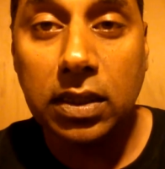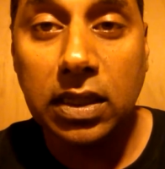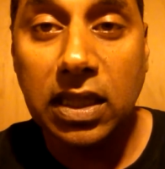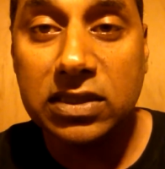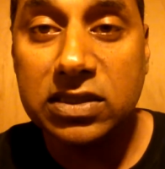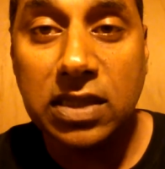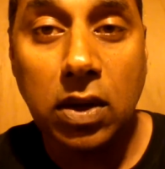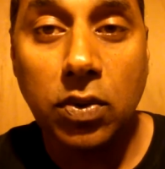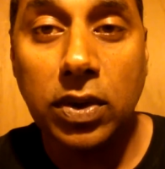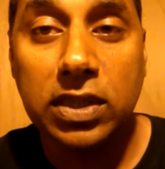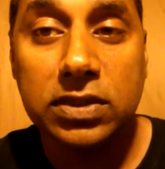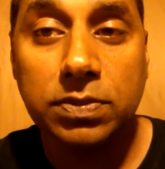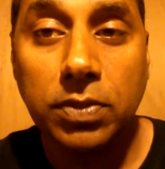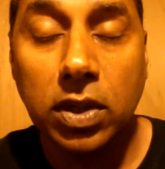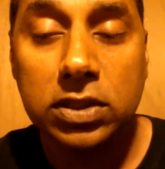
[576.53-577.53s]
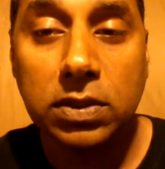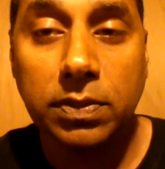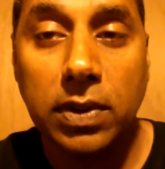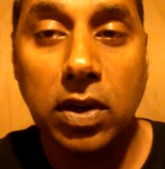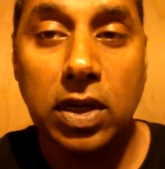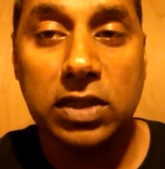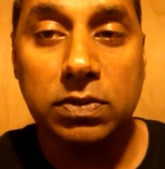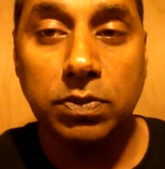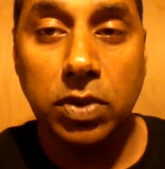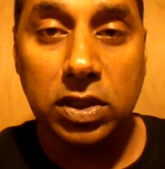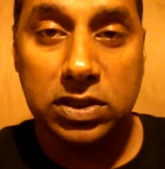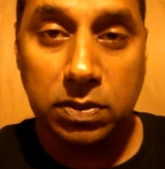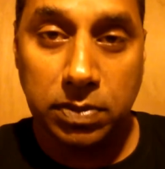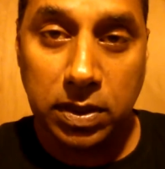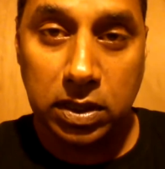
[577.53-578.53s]
It's not what his book's about. His
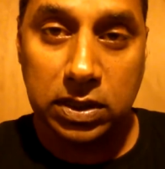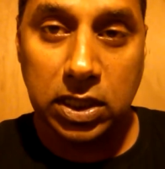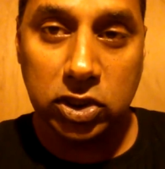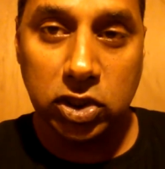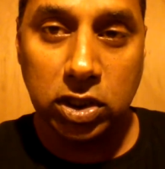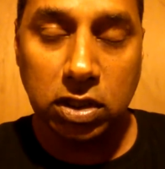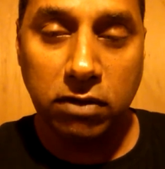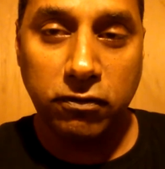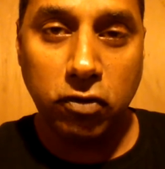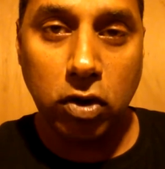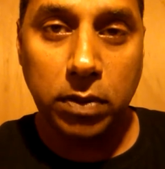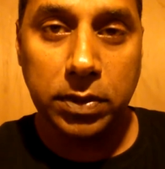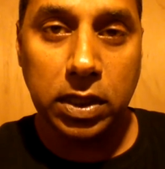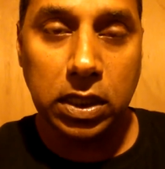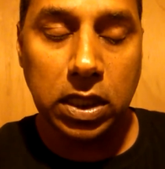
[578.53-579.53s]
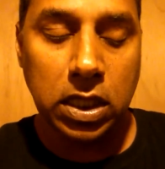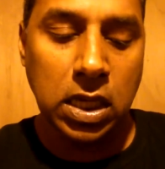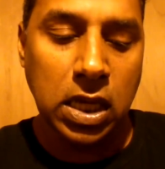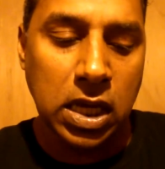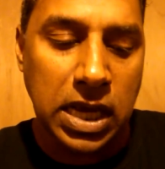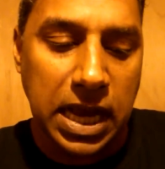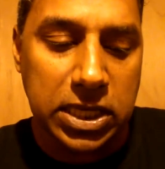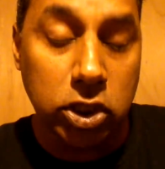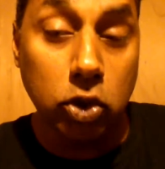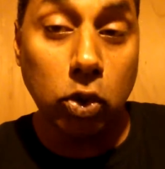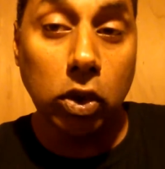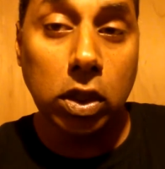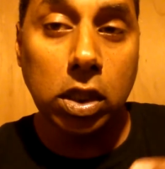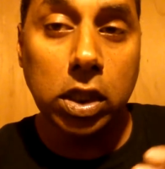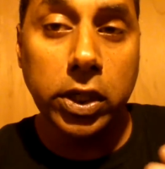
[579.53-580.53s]
book's about teaching your formula and you
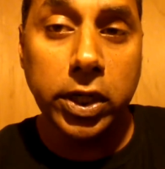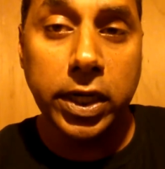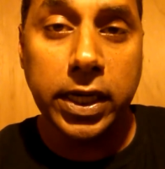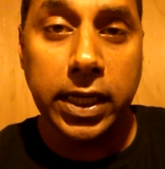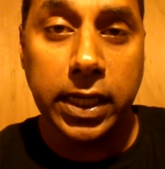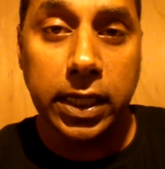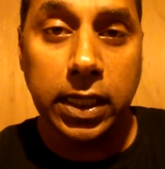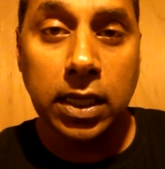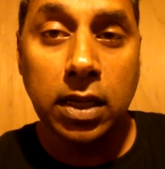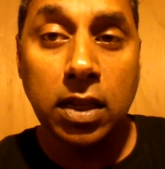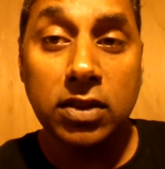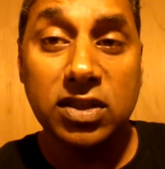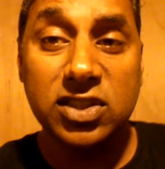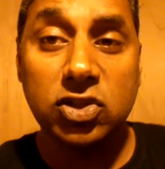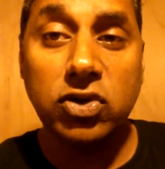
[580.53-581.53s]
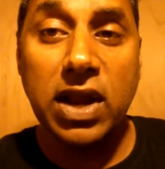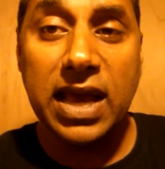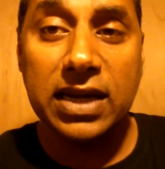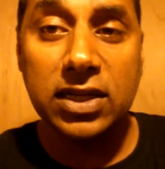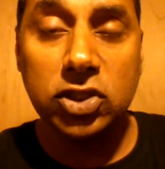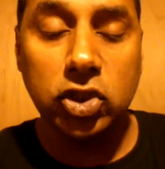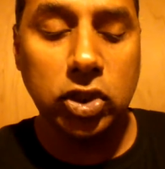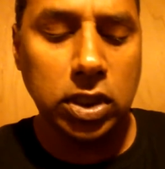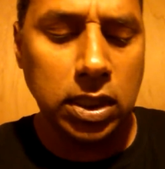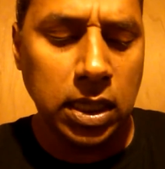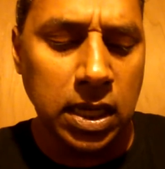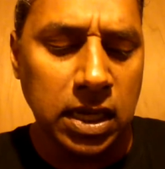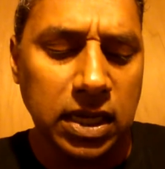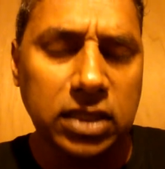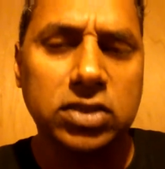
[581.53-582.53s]
learning the strategy
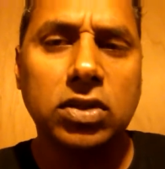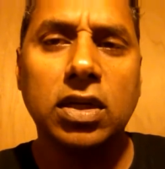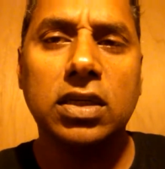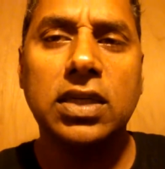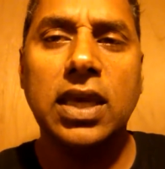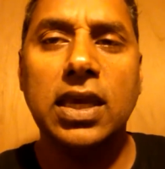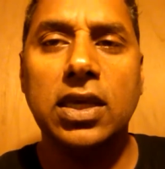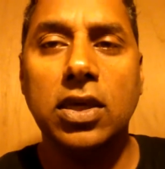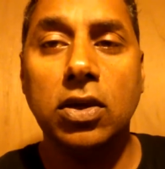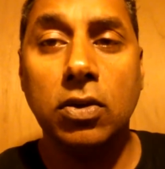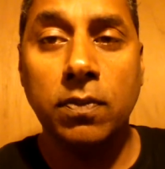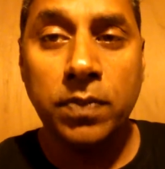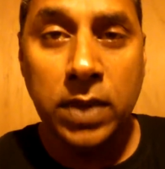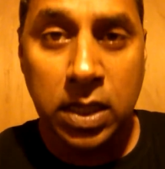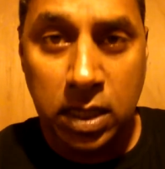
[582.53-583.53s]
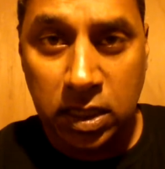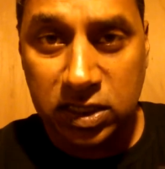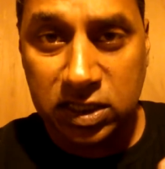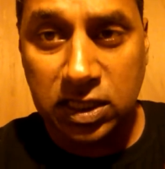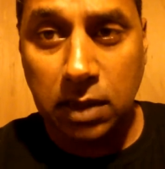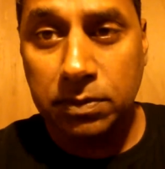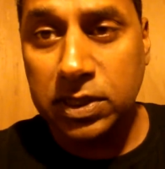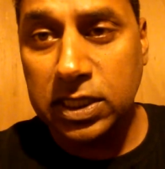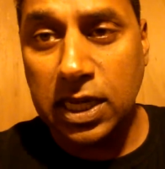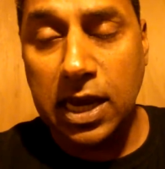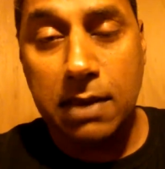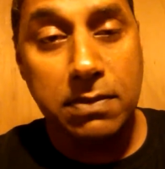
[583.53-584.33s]
that's going to take you sometime.